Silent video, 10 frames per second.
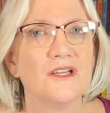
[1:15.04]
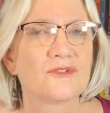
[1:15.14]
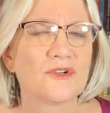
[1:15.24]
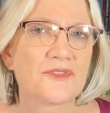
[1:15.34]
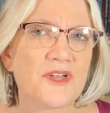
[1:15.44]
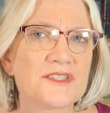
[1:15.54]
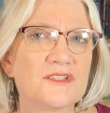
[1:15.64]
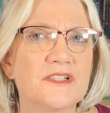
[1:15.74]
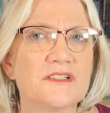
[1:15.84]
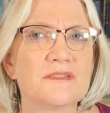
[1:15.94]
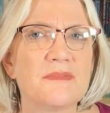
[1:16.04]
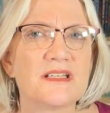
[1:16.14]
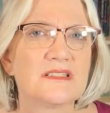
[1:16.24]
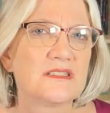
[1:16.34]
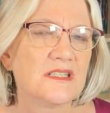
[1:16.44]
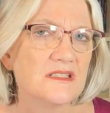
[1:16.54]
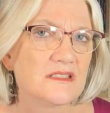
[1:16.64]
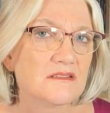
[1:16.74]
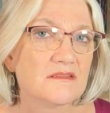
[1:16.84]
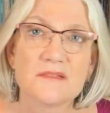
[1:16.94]
Growth also varies by
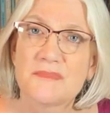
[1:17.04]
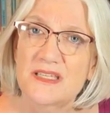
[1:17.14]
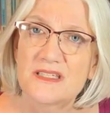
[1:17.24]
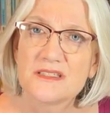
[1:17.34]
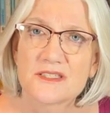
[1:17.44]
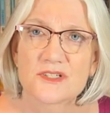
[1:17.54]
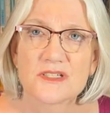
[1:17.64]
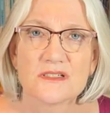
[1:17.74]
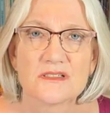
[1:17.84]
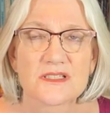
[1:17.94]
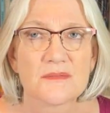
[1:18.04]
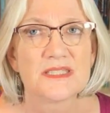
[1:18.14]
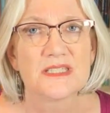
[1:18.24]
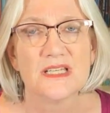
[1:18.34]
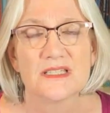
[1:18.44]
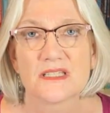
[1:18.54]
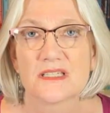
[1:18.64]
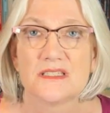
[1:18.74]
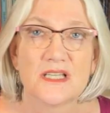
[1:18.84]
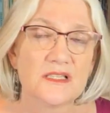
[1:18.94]
state and by industry. Some states
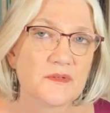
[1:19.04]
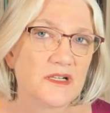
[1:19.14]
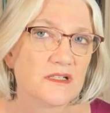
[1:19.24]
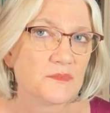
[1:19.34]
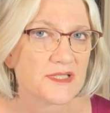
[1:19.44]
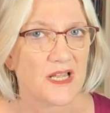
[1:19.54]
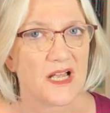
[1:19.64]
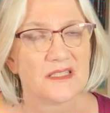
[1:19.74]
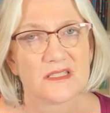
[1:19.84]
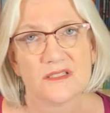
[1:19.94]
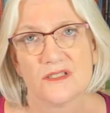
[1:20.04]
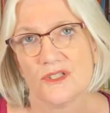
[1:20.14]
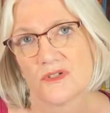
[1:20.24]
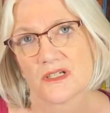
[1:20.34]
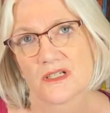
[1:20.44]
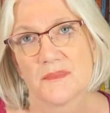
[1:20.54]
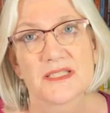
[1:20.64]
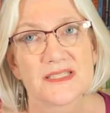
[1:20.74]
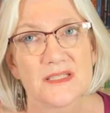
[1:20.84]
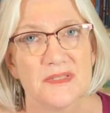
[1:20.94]
like Delaware, Wisconsin, New York,
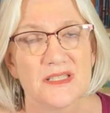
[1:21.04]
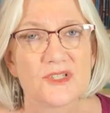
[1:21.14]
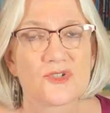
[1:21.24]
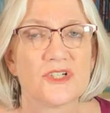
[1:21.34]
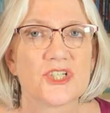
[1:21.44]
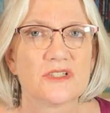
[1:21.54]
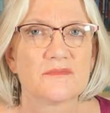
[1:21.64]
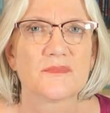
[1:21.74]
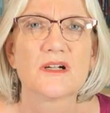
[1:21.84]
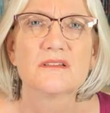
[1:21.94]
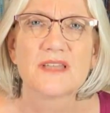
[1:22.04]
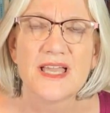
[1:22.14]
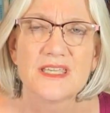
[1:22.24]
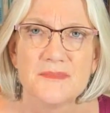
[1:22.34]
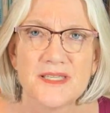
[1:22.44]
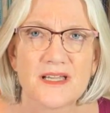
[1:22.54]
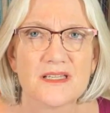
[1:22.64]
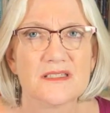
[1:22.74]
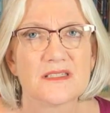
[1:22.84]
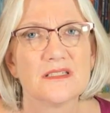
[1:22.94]
Mississippi, and Georgia are lagging
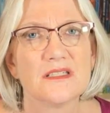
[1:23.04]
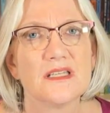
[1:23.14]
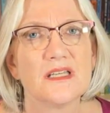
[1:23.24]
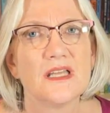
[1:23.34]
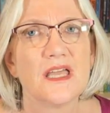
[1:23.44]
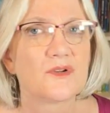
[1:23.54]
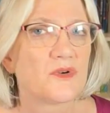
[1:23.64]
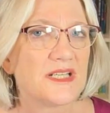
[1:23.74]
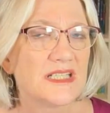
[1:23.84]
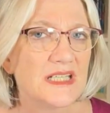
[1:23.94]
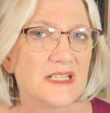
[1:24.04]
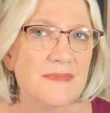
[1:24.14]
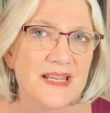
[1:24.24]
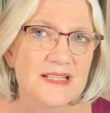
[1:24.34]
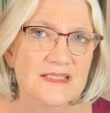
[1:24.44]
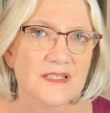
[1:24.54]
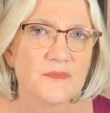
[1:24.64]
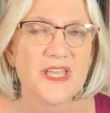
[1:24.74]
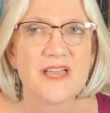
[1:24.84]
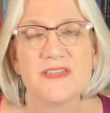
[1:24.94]
behind. And according to Inc. Magazine,
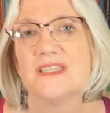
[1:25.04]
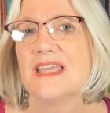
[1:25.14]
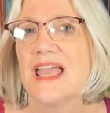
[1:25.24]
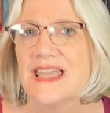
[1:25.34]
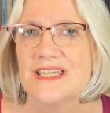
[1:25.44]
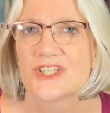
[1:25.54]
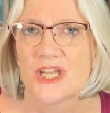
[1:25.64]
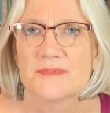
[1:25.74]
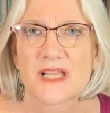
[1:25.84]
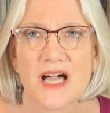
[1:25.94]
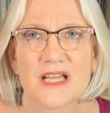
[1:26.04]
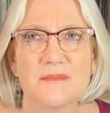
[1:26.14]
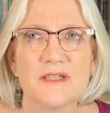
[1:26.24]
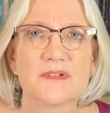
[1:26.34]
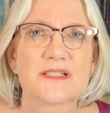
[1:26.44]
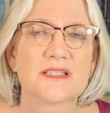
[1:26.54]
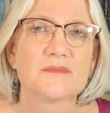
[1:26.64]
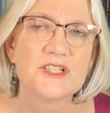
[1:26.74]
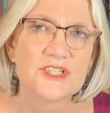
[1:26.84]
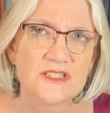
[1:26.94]
we have a K-shaped economy where some
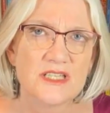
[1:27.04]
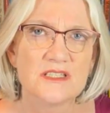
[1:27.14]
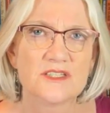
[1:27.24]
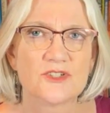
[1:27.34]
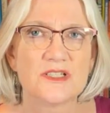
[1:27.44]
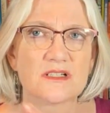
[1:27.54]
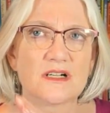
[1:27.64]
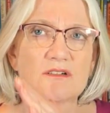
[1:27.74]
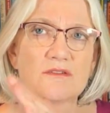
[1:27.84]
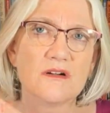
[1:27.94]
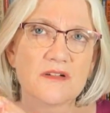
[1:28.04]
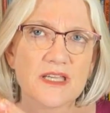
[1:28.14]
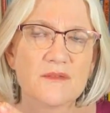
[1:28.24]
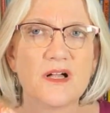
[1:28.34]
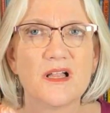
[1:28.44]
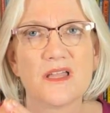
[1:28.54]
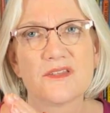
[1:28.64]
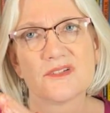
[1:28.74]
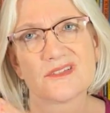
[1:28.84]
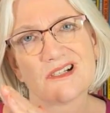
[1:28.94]
regions and industries are growing while
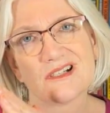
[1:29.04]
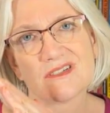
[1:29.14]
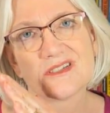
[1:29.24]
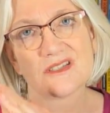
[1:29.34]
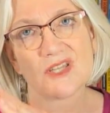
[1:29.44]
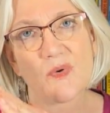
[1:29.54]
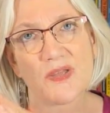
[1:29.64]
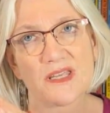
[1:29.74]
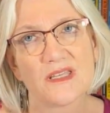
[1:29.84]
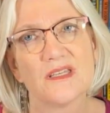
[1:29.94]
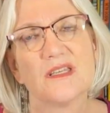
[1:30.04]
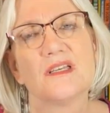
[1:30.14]
others are slowing.